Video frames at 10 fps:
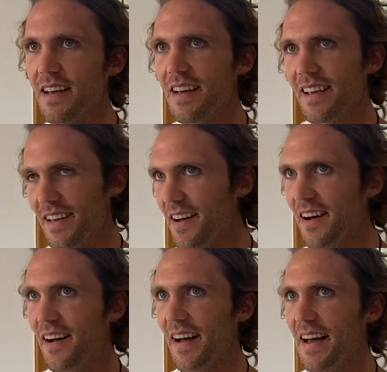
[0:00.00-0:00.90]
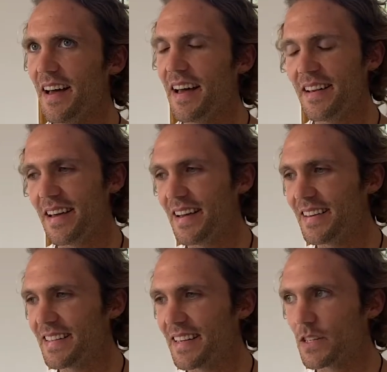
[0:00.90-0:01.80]
Yeah. And
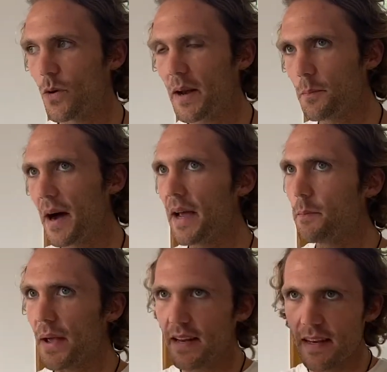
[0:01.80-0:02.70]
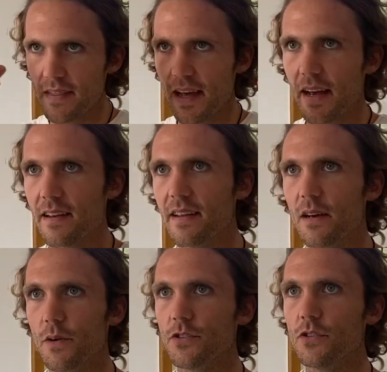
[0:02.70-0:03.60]
it's quite mind bending, that
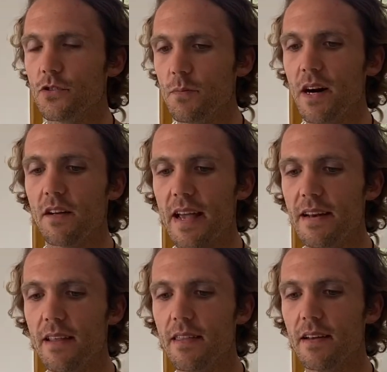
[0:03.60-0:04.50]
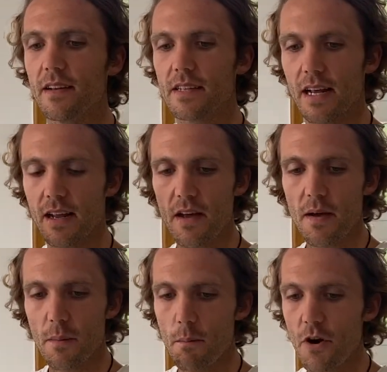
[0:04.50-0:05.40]
idea. When you zoom out of anything, it's like
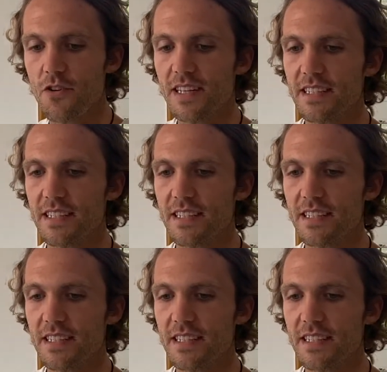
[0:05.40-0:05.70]
it mirrors